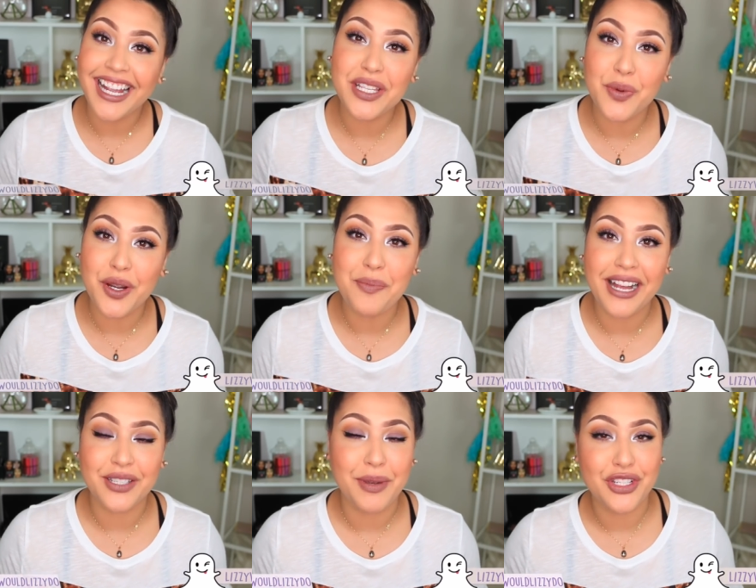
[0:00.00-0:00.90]
Hey guys, welcome
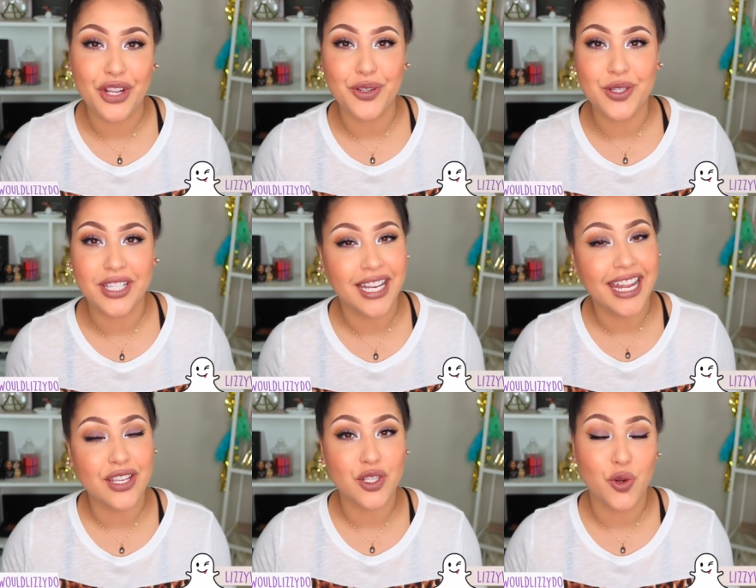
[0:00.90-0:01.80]
back to my channel. So
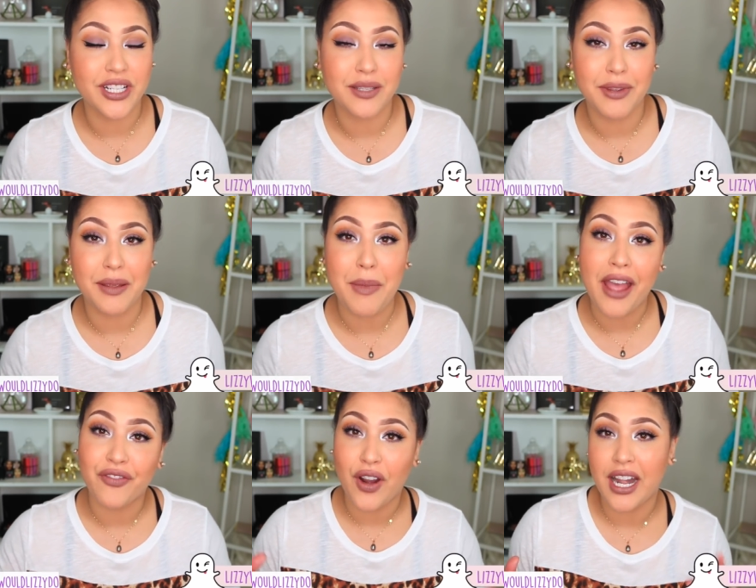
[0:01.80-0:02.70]
today is going to be
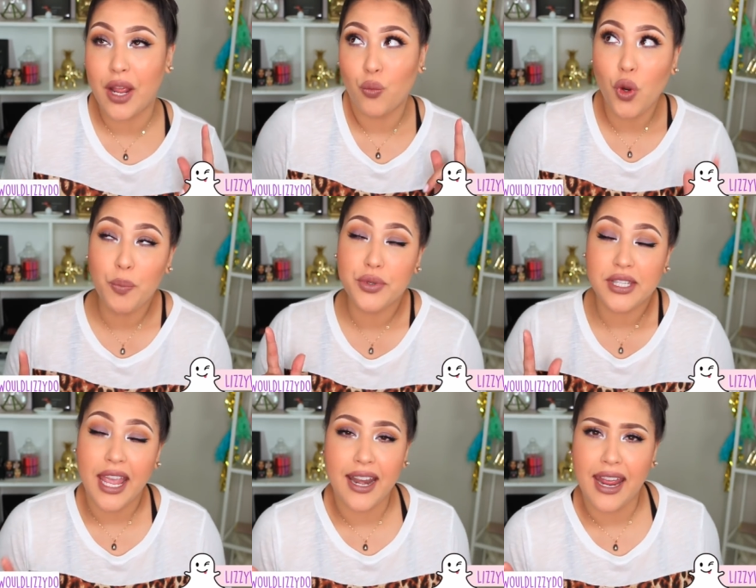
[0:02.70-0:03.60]
my Friday
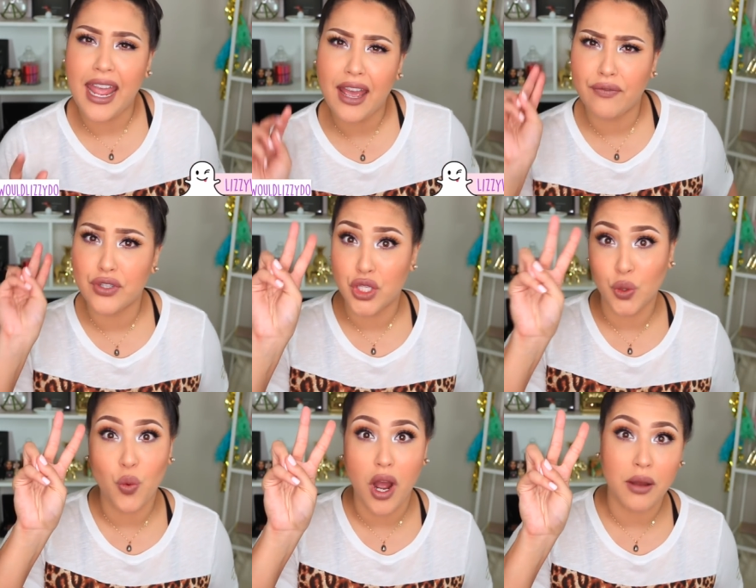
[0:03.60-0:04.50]
whoops, and I have
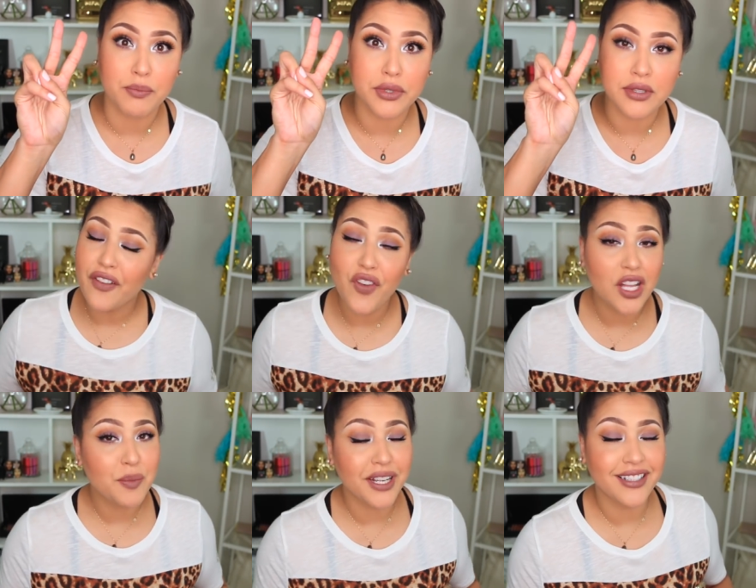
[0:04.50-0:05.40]
two womps. Now
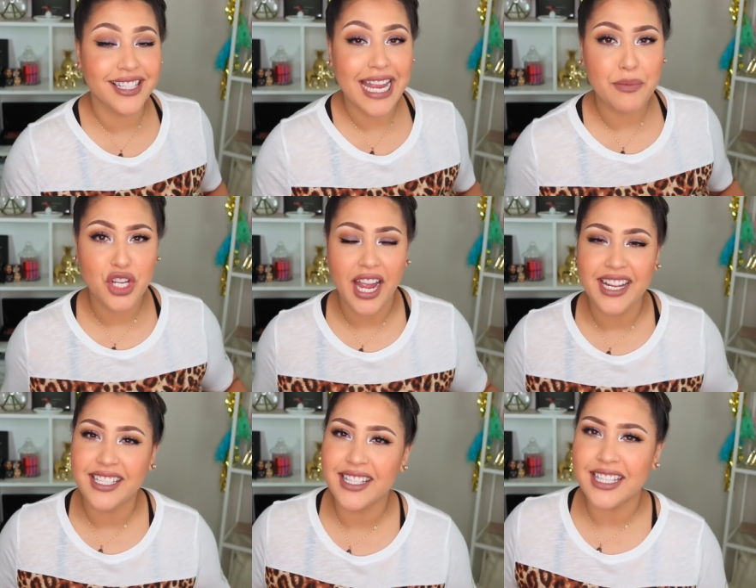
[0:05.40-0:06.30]
follow me on Snapchat.
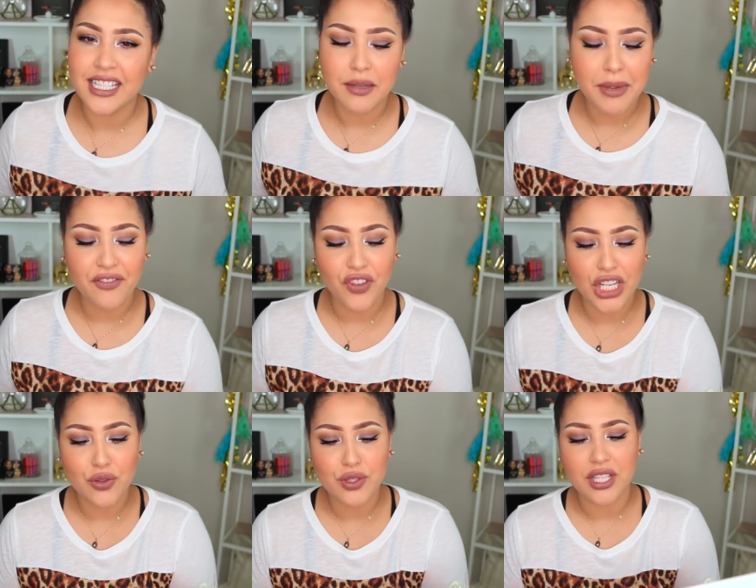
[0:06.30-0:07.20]
I did say that my
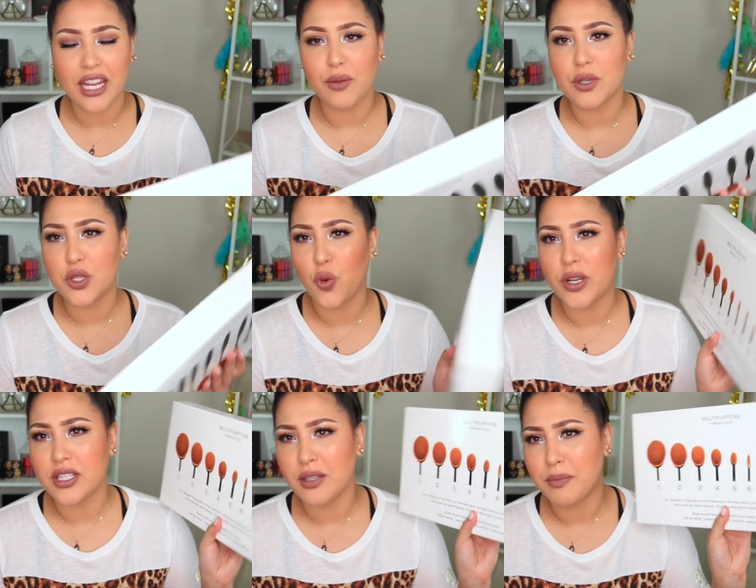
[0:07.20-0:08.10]
video today was
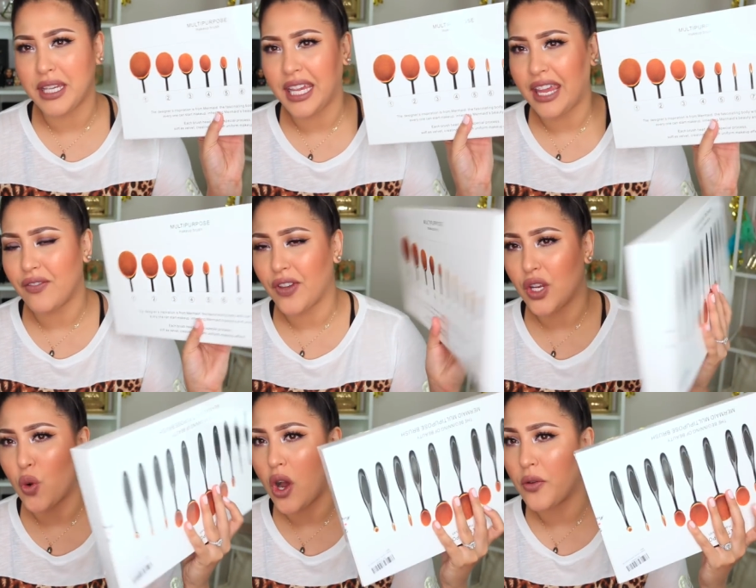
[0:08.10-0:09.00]
going to be a
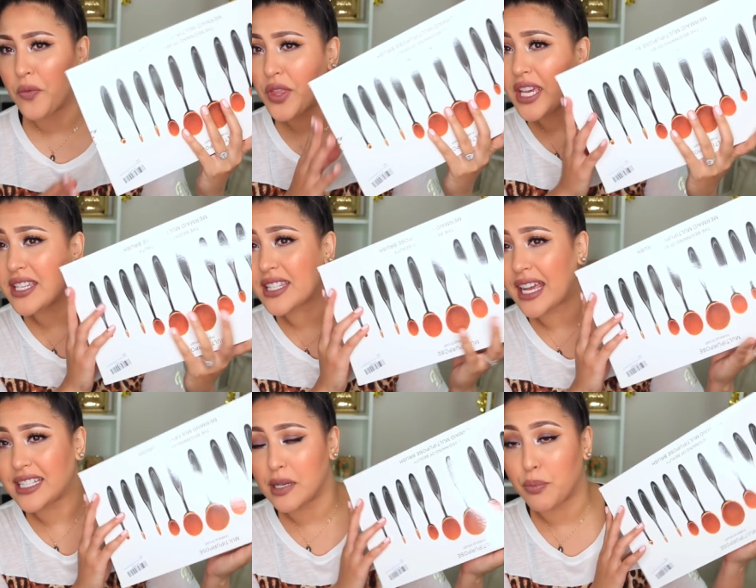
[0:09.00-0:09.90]
video on this.
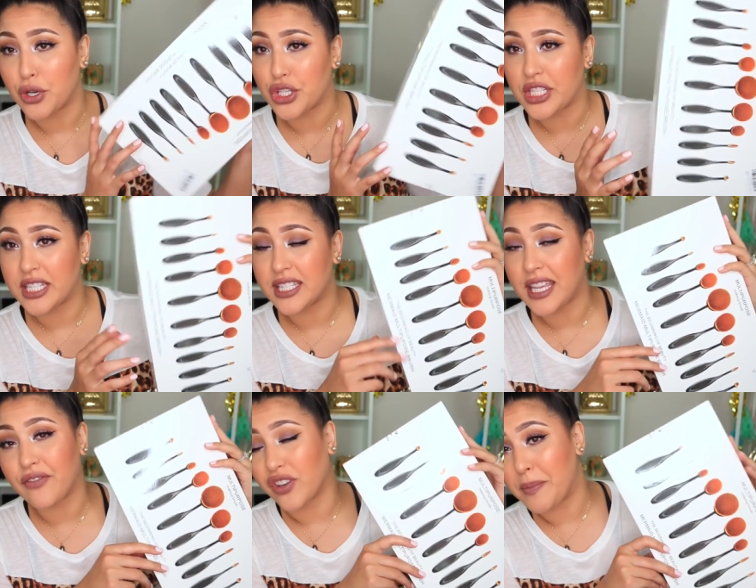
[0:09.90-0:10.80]
I did purchase this
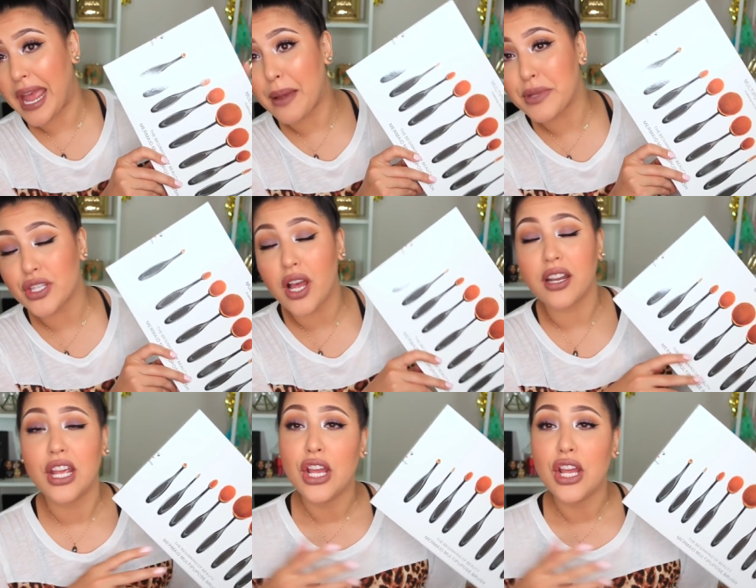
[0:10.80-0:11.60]
set from Amazon.